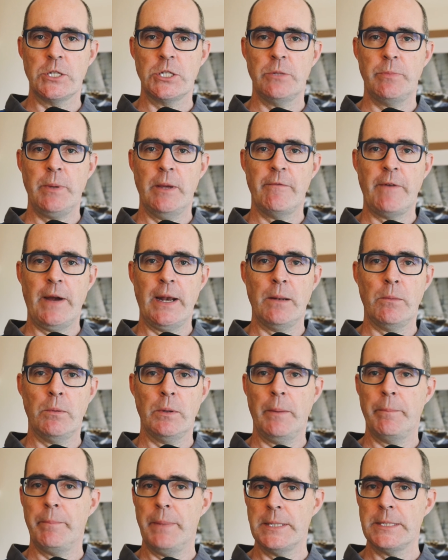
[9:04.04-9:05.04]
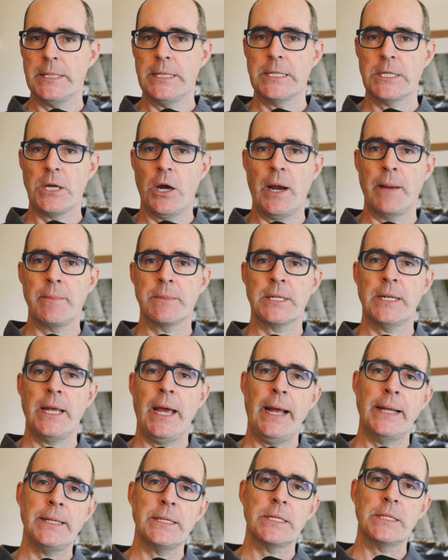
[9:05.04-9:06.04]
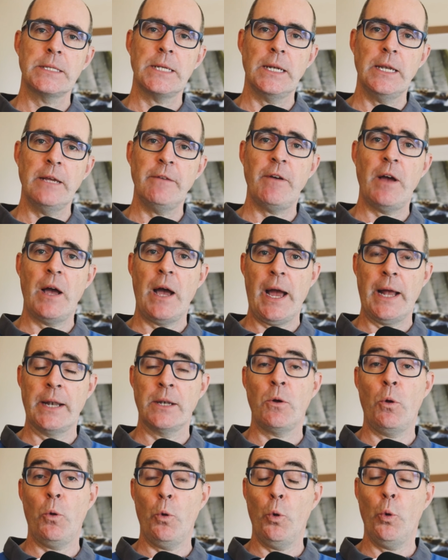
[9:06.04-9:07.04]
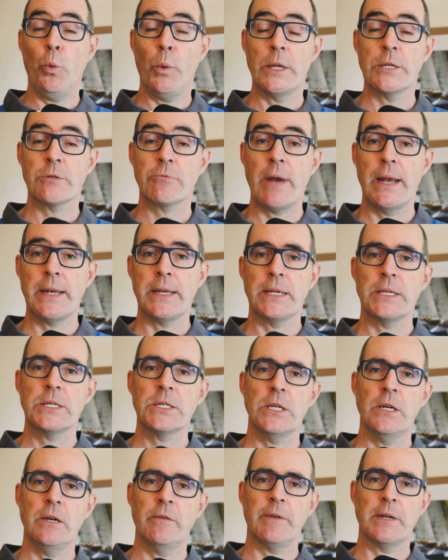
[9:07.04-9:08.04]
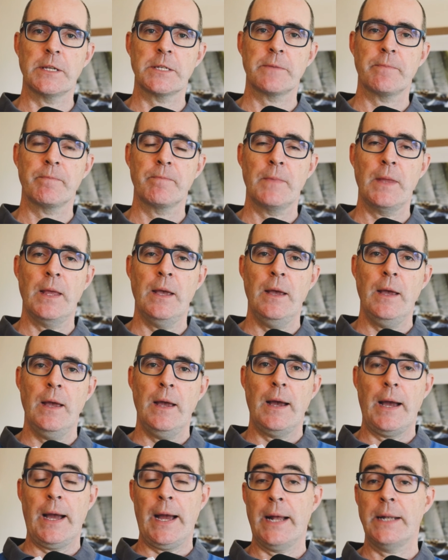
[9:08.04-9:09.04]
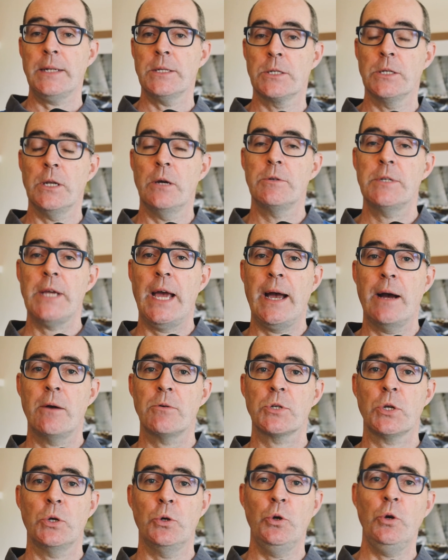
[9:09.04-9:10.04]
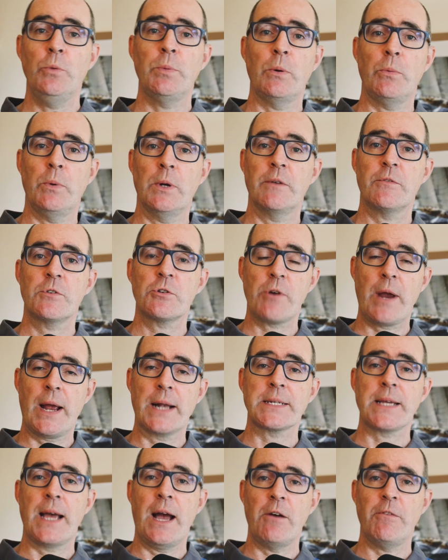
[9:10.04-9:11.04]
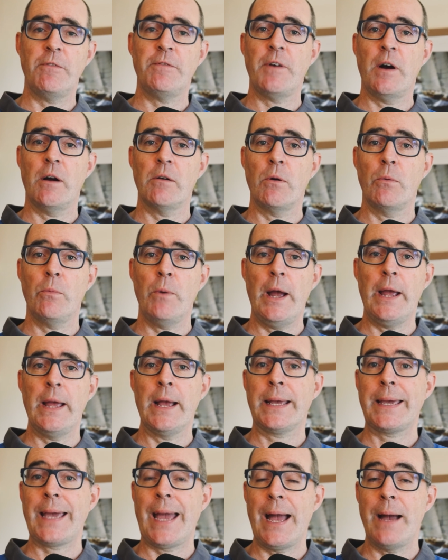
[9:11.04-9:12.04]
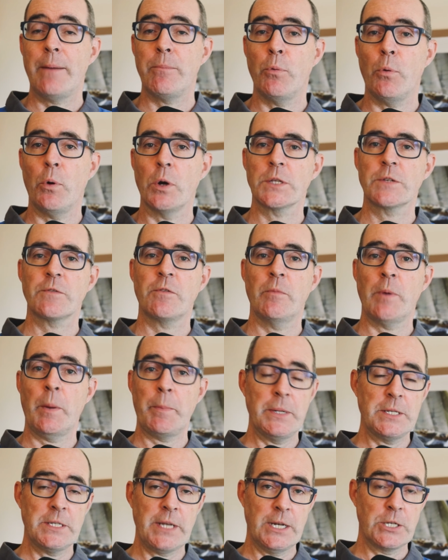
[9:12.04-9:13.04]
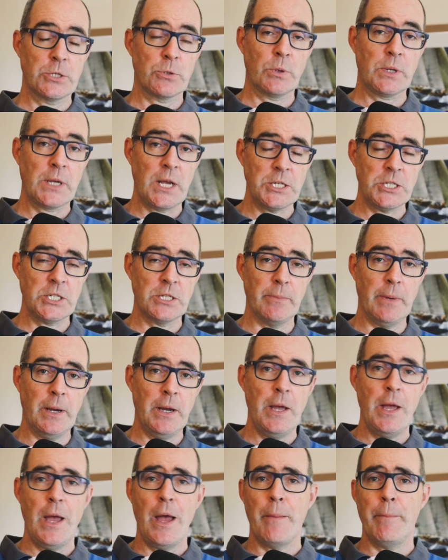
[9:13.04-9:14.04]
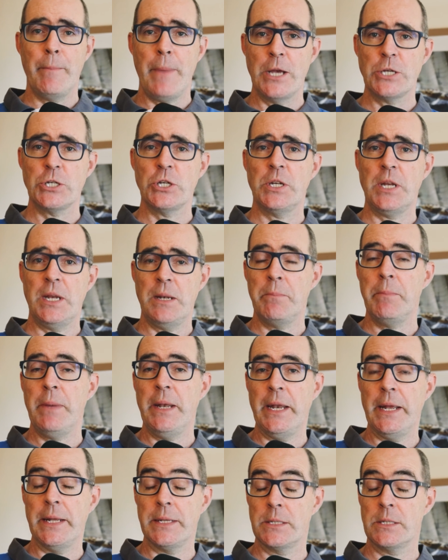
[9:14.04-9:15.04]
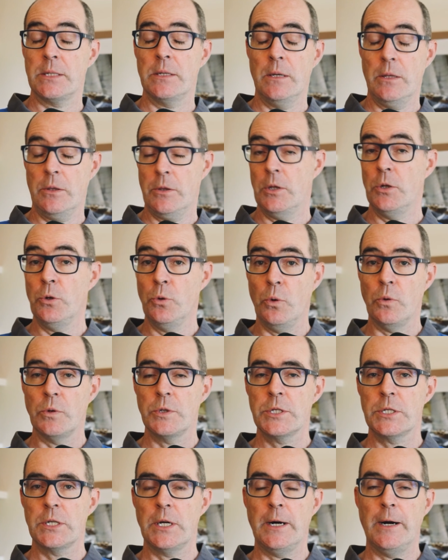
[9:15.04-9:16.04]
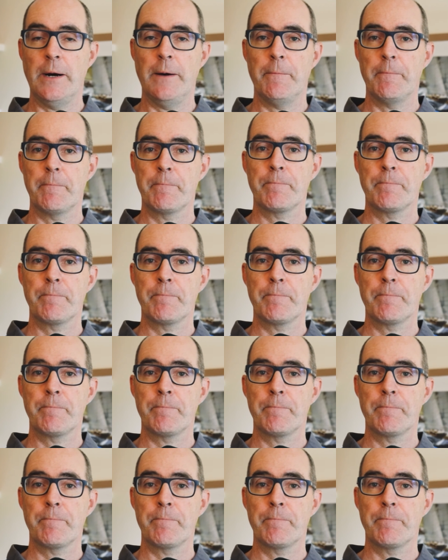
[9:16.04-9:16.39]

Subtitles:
to be available at busy times and hence deliver an always ready service. And no doubt, Uber will have tracked how far away a cab was from a potential customer, measured in minutes, the NorthStar.